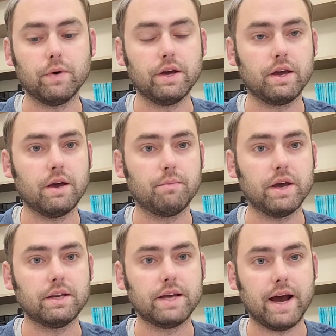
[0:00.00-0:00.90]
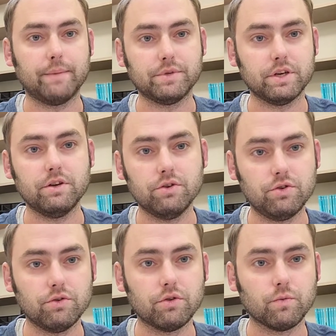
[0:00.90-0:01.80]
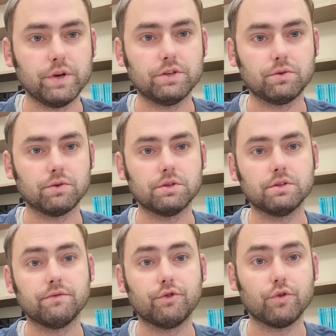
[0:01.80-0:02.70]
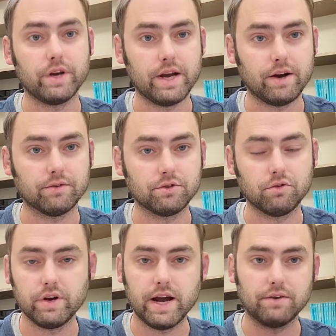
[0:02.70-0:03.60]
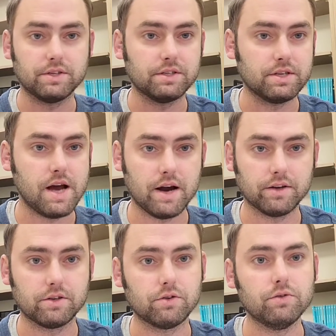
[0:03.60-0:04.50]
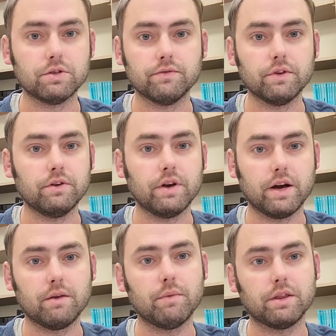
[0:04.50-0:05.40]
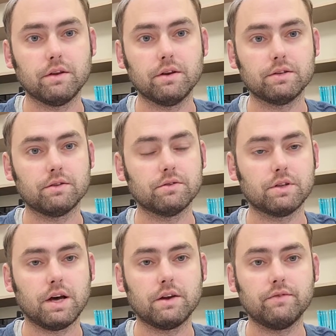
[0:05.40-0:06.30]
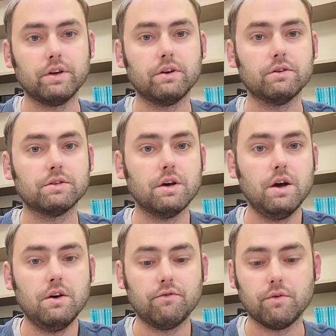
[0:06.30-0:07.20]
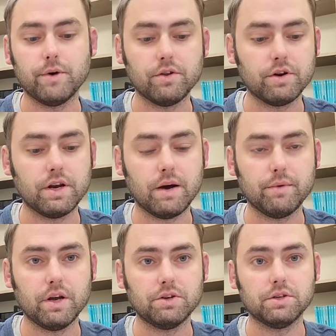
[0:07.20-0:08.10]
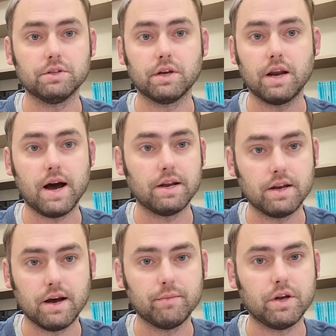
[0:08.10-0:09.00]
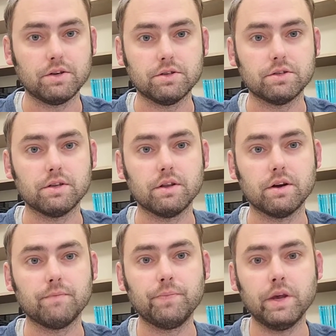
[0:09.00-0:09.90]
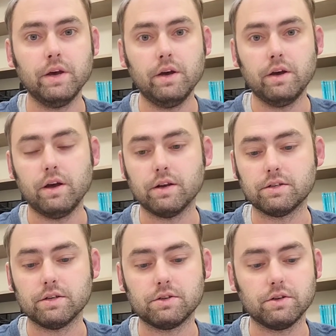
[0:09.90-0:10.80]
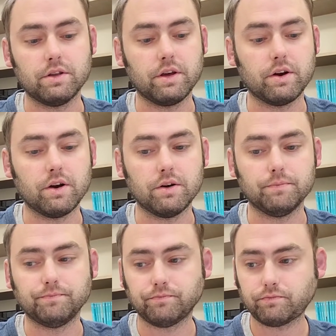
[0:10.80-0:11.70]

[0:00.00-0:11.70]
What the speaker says: the Way campaign taps into the resources of Greenhouse. Greenhouse is not exclusively United Methodist. There's a lot of leaders from other denominations and non-denominations in there, and essentially they're